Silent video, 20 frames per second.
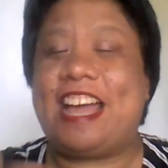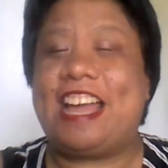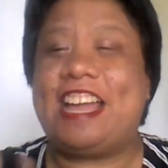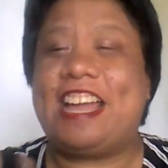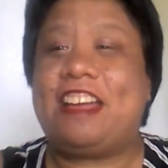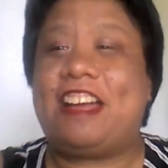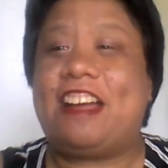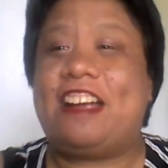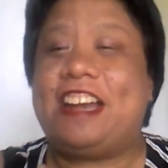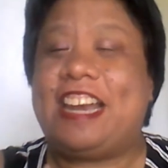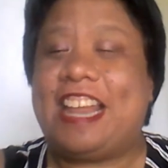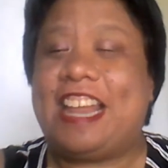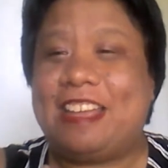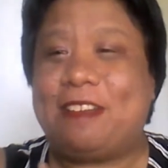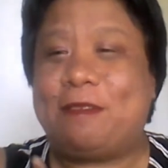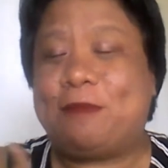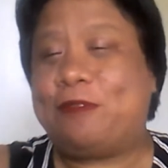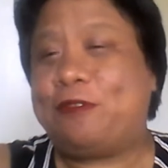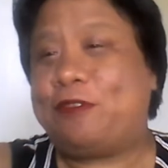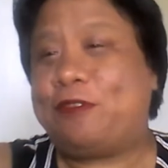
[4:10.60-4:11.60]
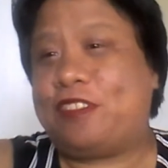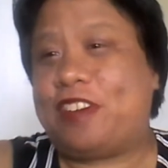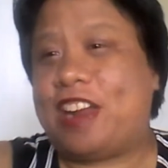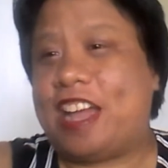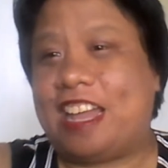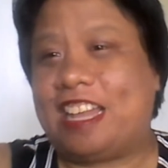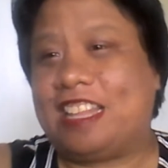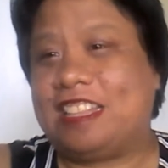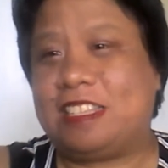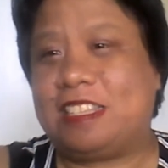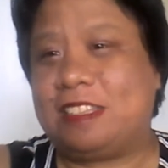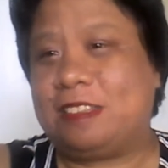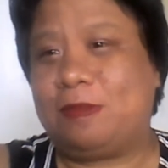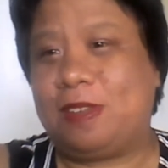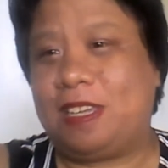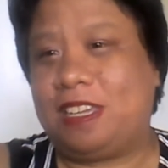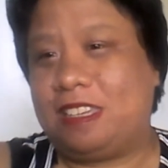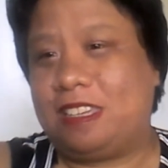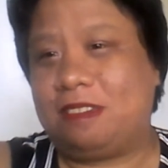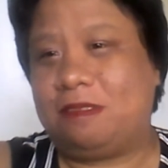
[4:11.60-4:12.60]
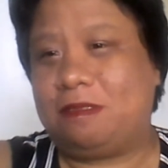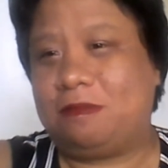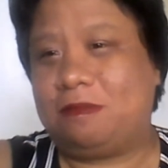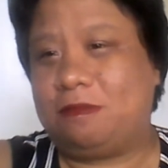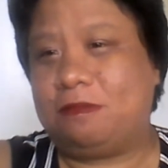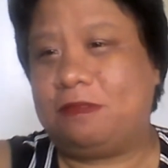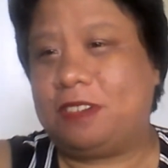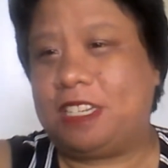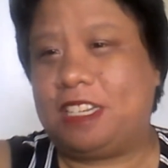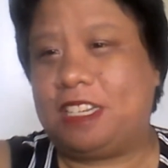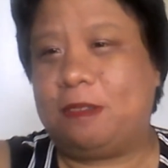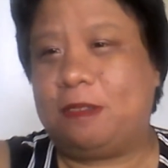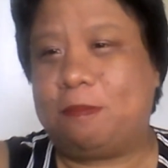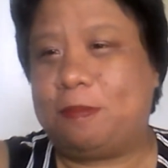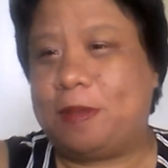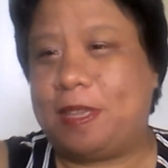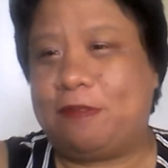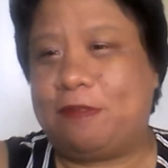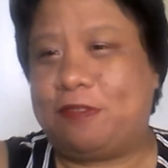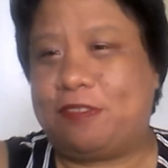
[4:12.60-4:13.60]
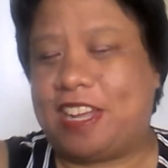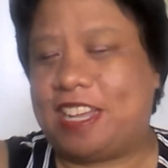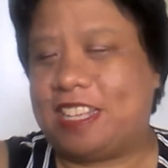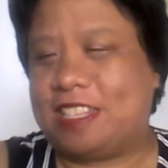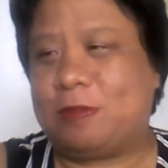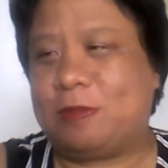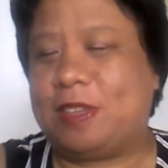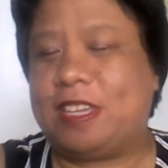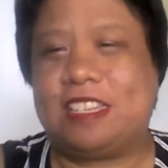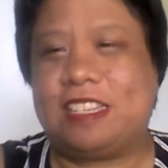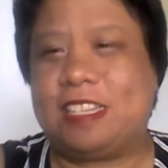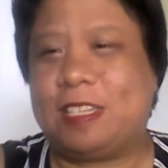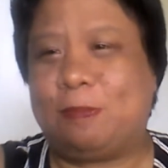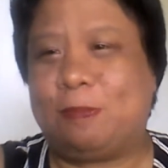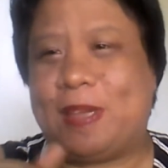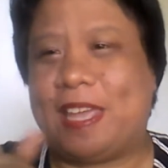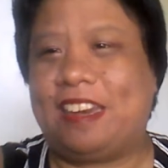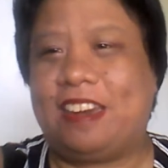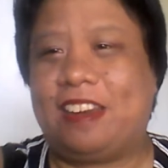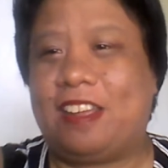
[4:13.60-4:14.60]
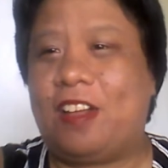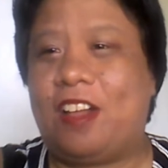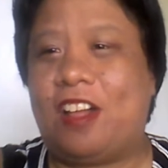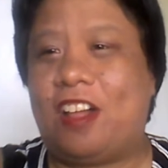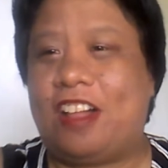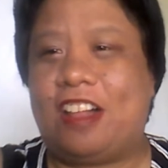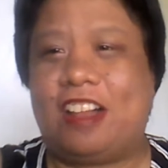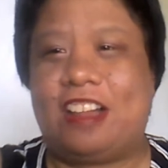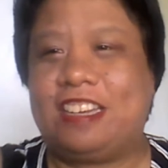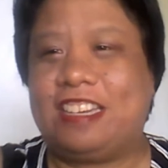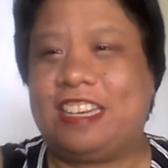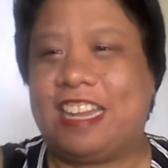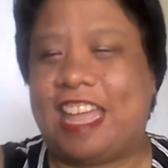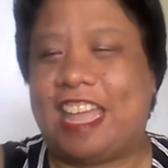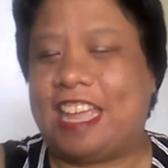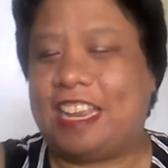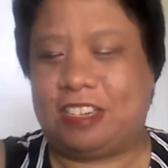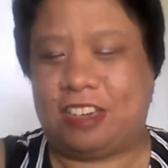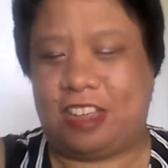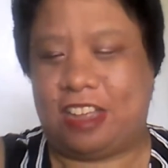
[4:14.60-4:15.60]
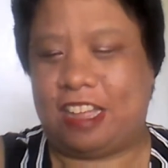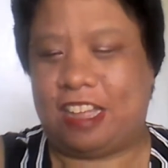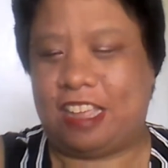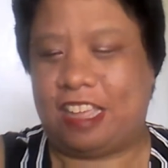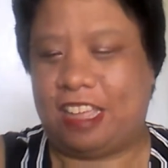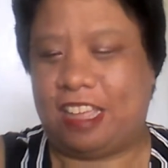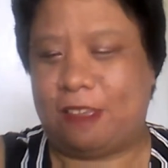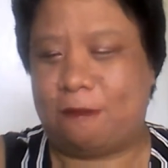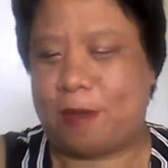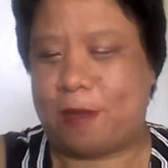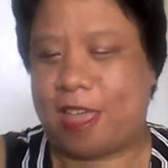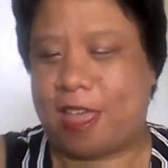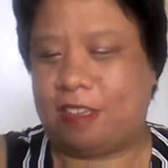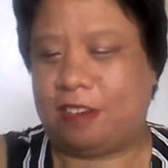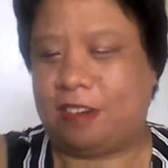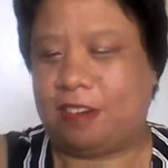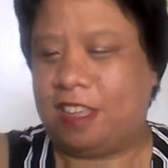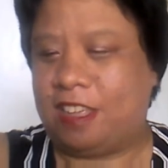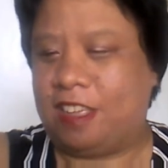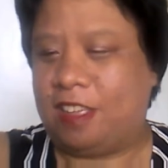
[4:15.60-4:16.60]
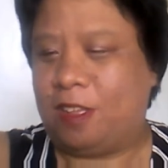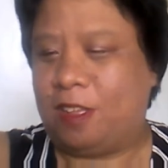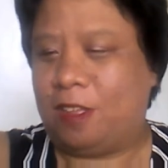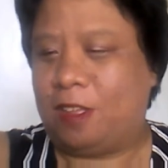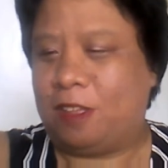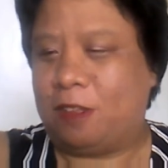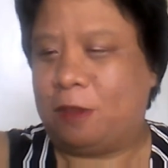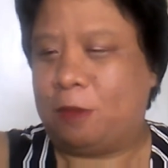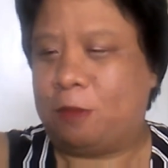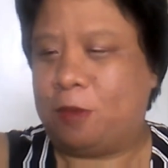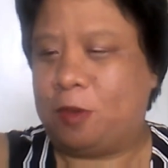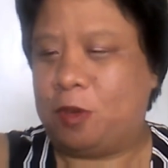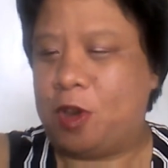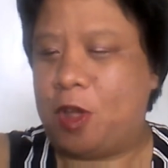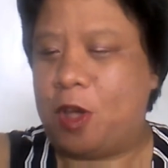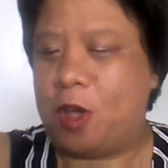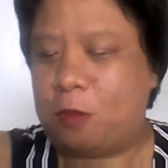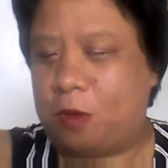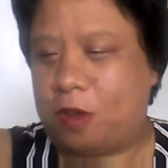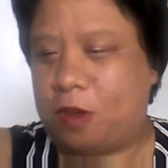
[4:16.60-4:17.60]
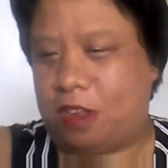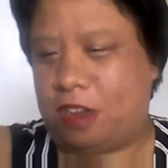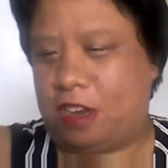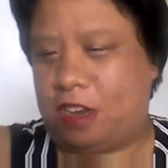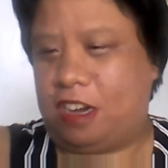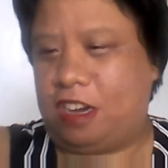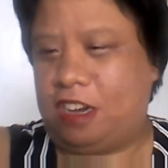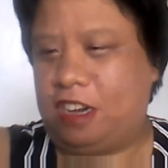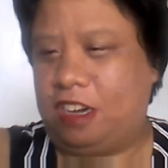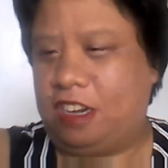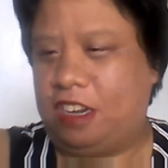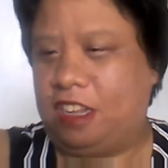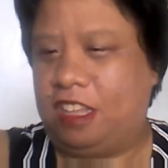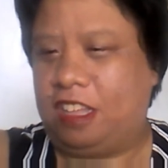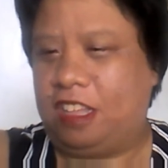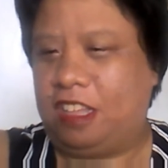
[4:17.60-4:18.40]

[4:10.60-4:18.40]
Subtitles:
I are like friends. We can really be friends. We can spend all day talking about no war.